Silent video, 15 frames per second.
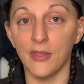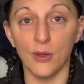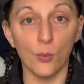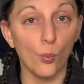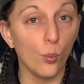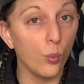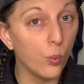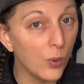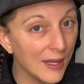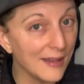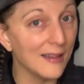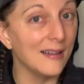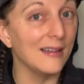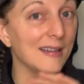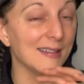they
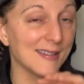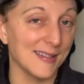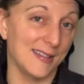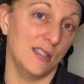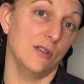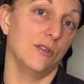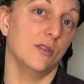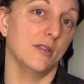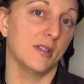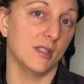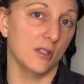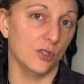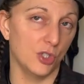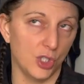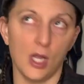will still
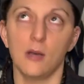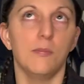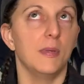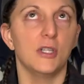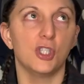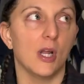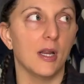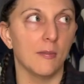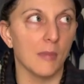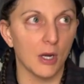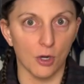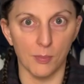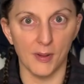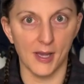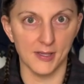shed be shedding
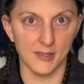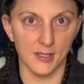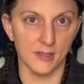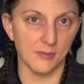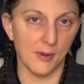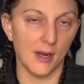microplastics,